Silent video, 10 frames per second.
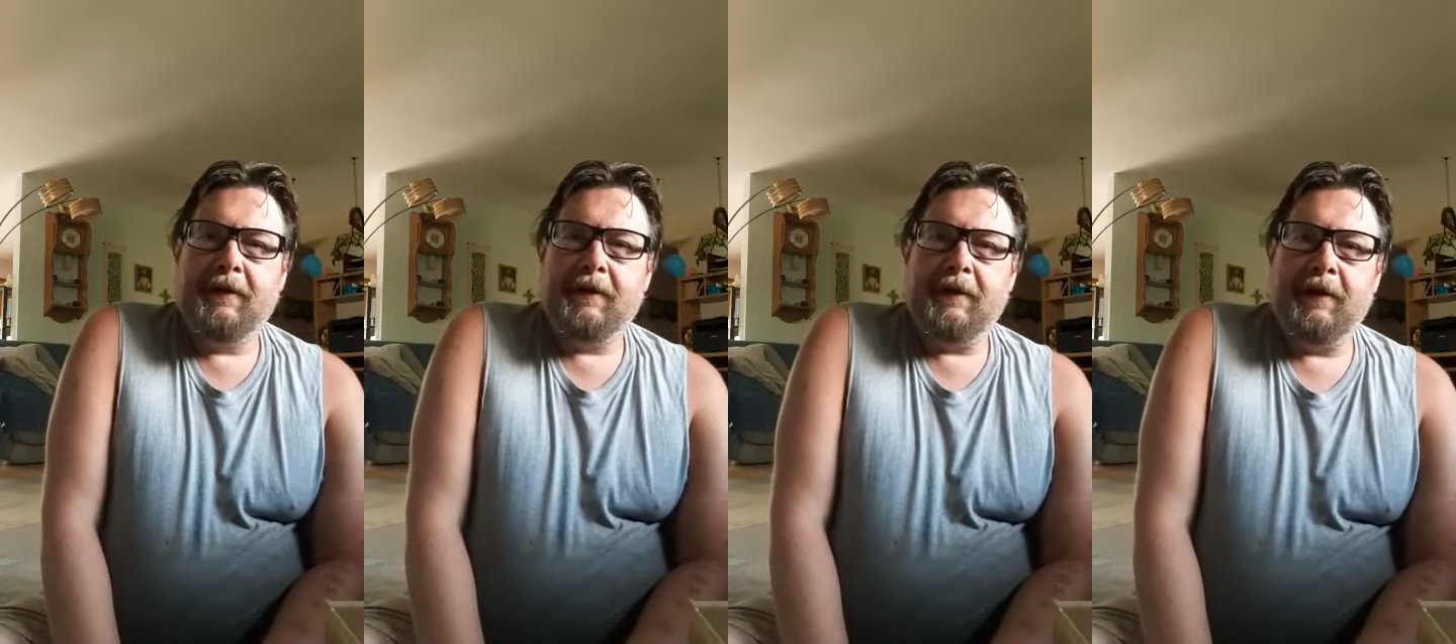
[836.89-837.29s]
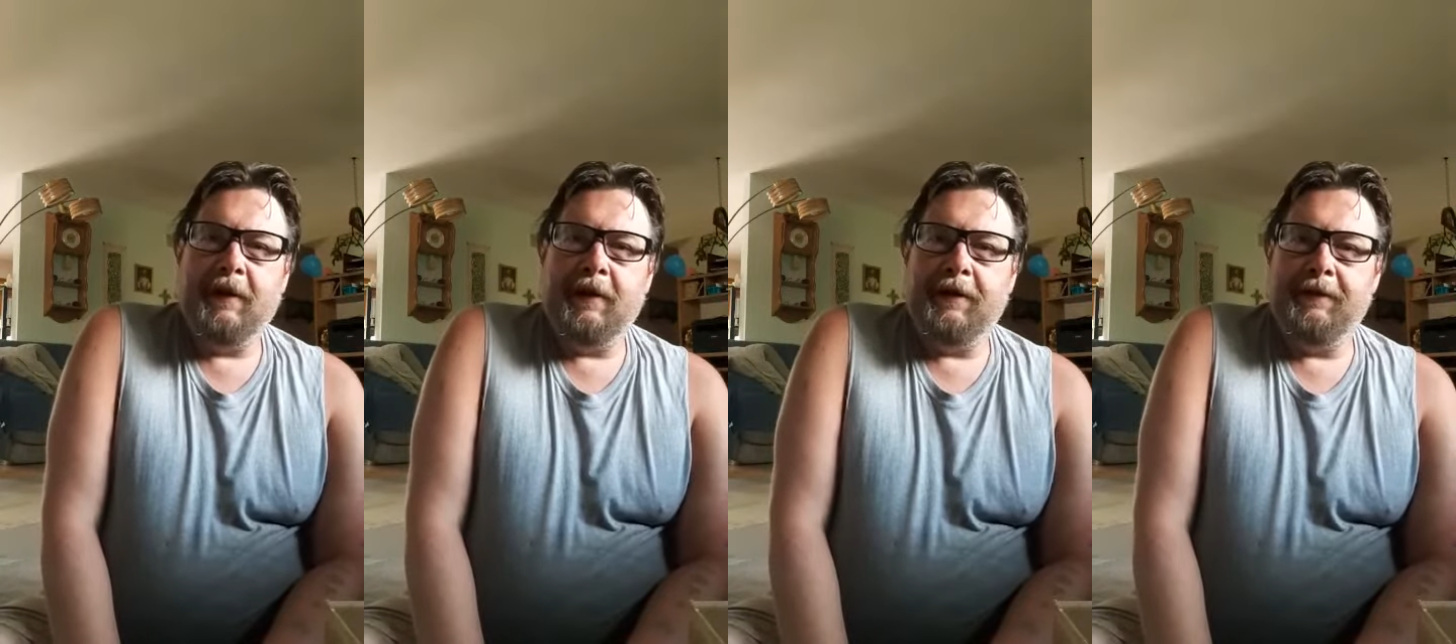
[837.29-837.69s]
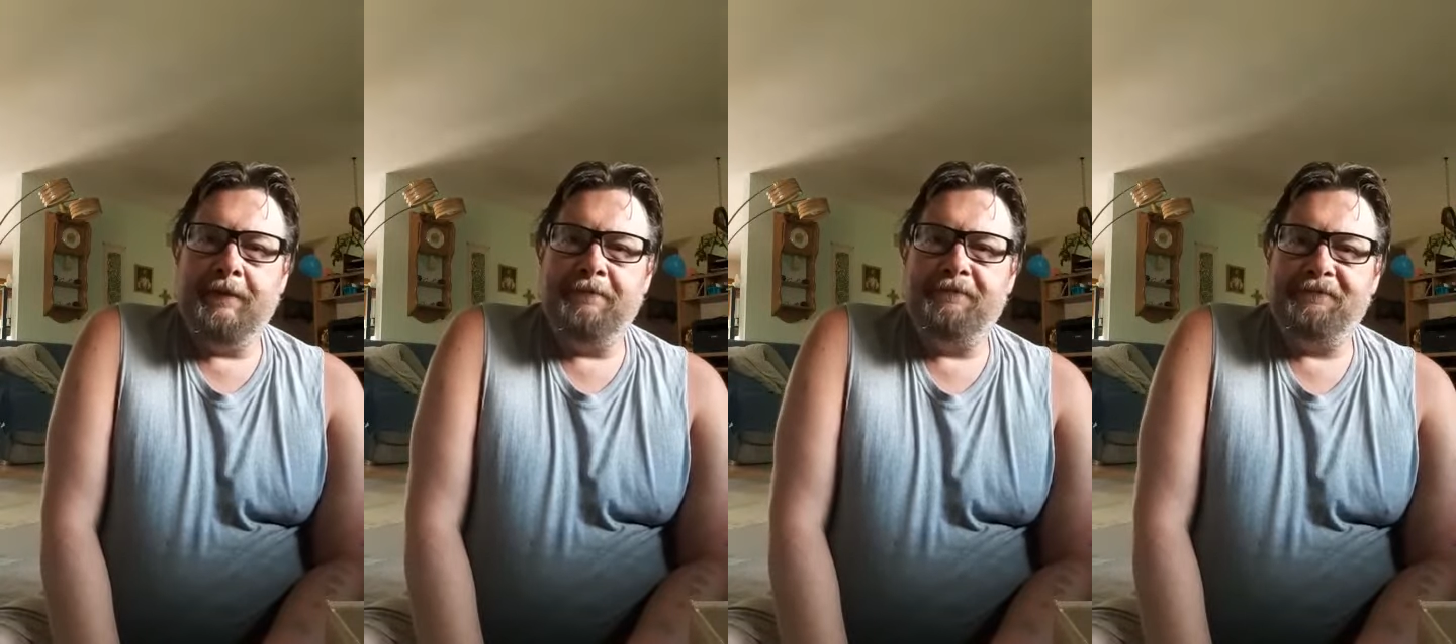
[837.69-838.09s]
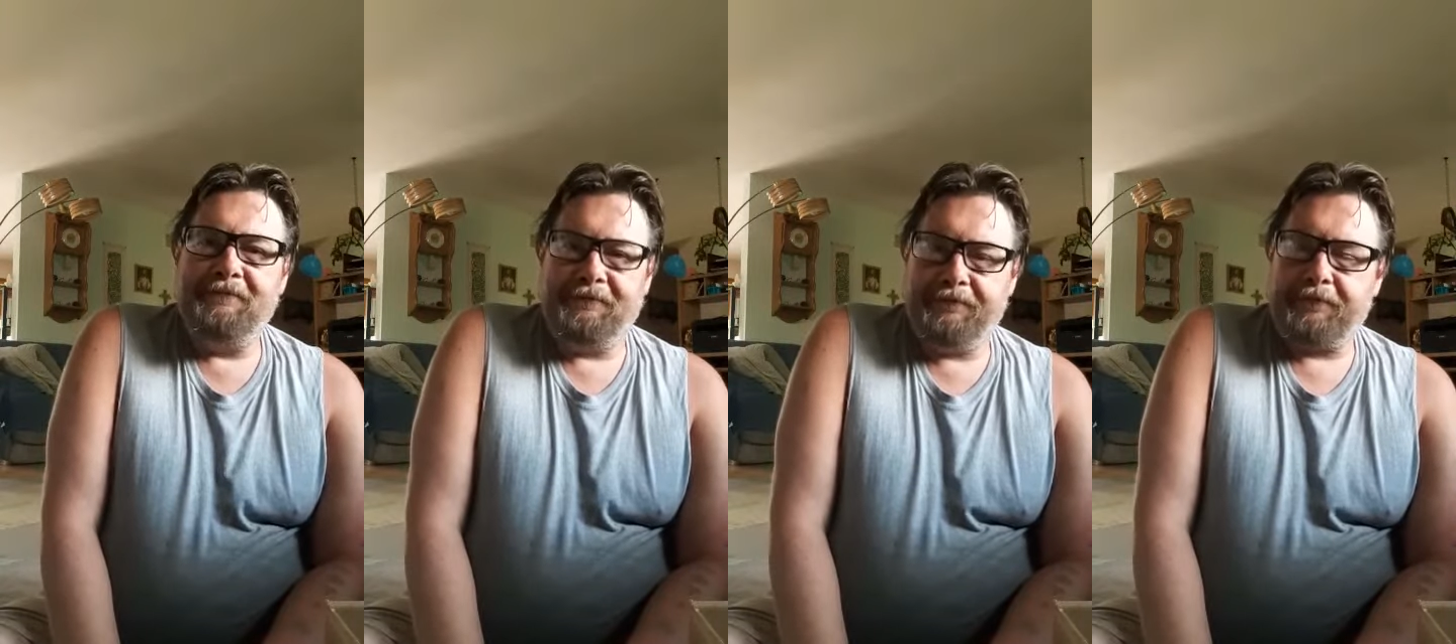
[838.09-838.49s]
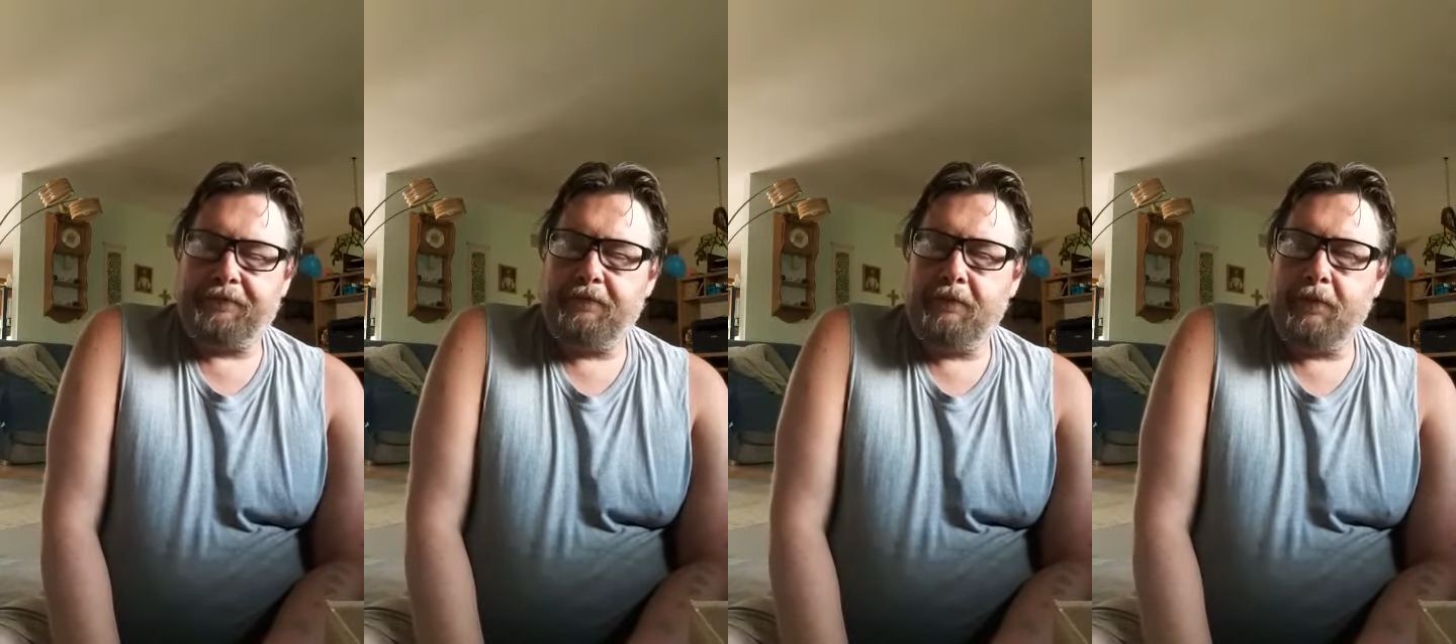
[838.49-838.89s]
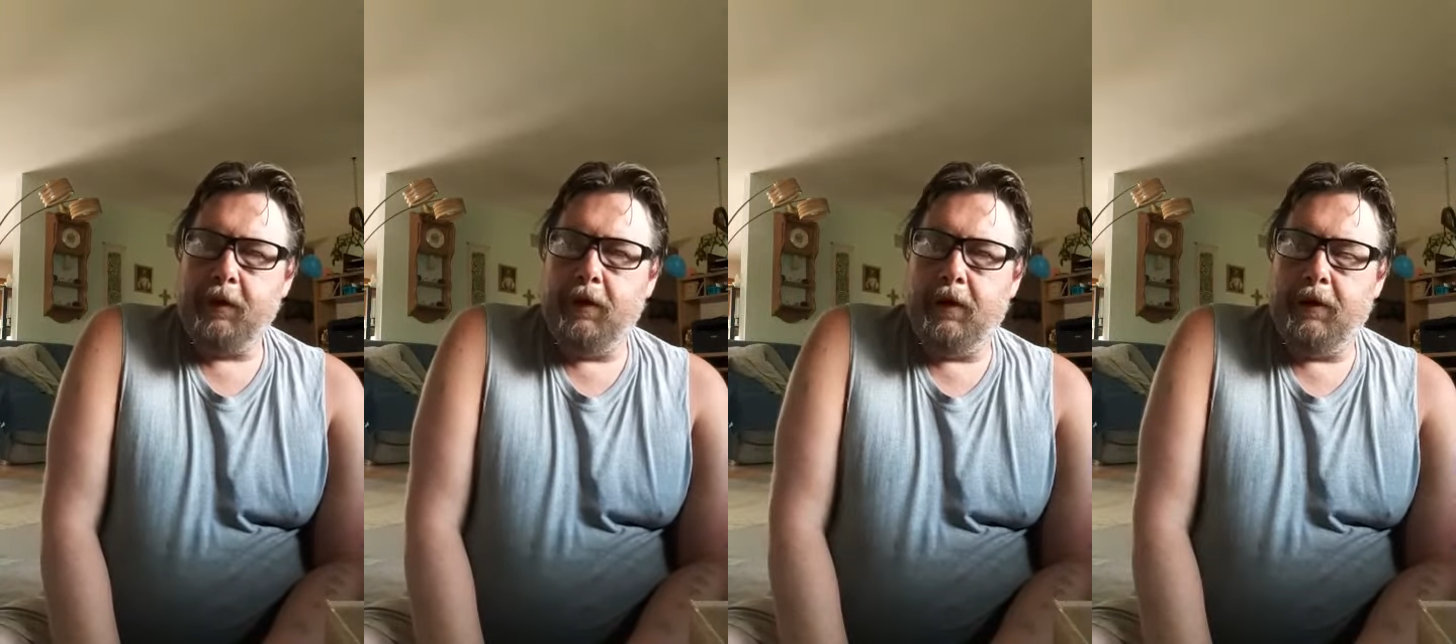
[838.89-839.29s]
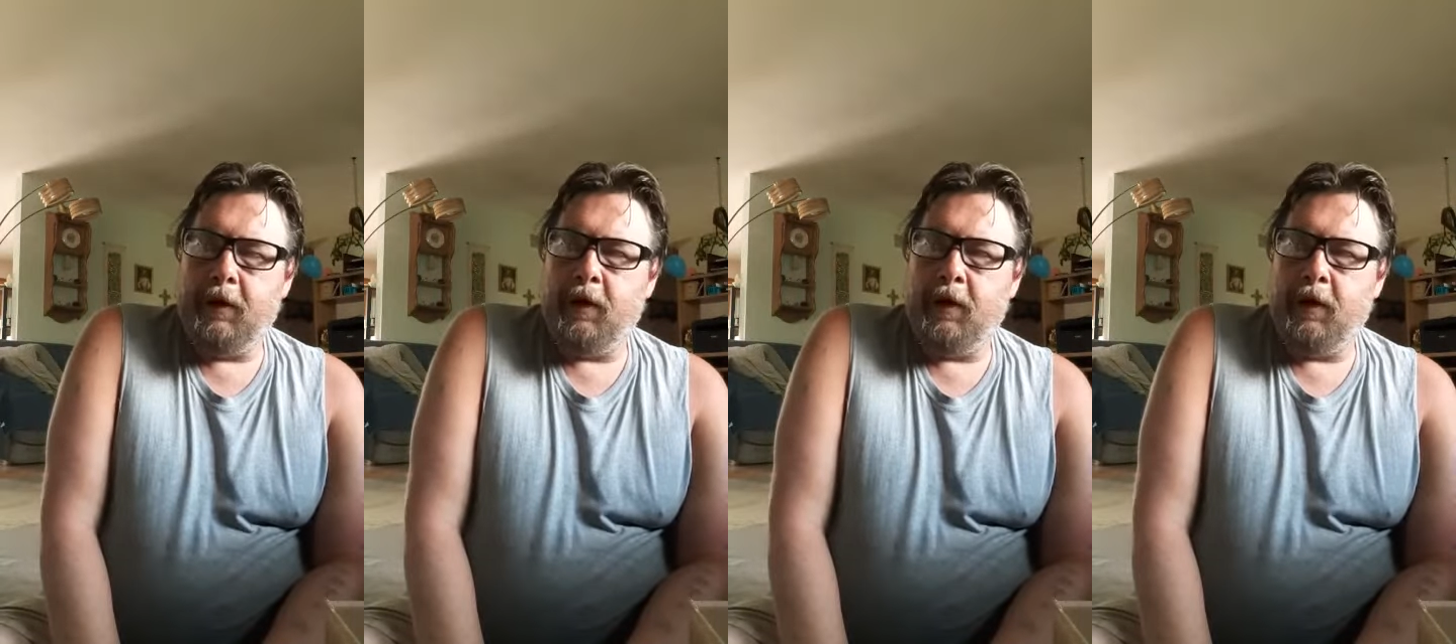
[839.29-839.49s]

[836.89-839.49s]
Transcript: in the